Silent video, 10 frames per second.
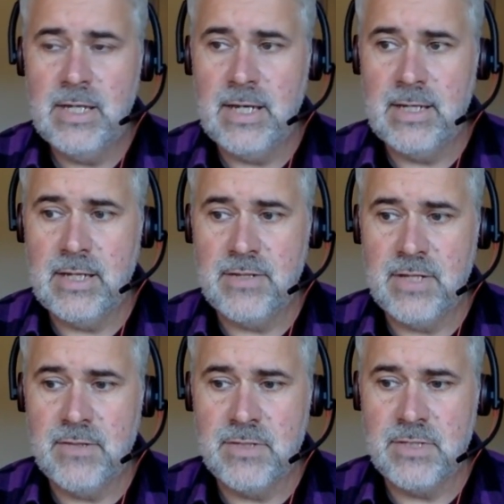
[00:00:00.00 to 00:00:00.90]
I
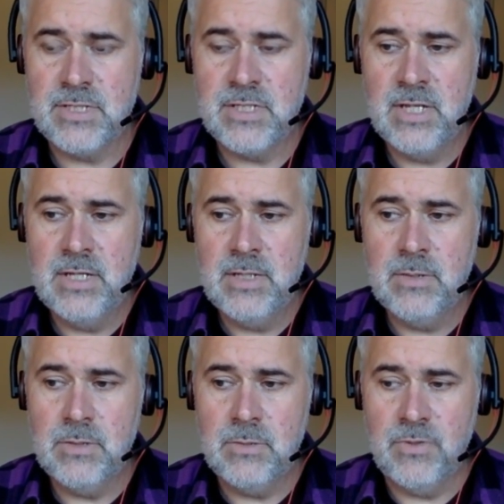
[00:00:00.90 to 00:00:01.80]
think there's
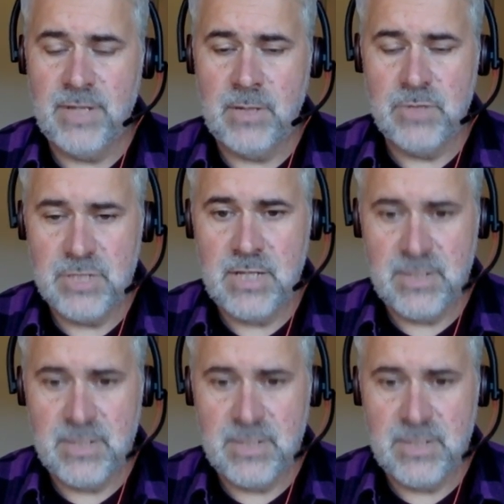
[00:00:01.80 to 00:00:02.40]
the one thing I would say,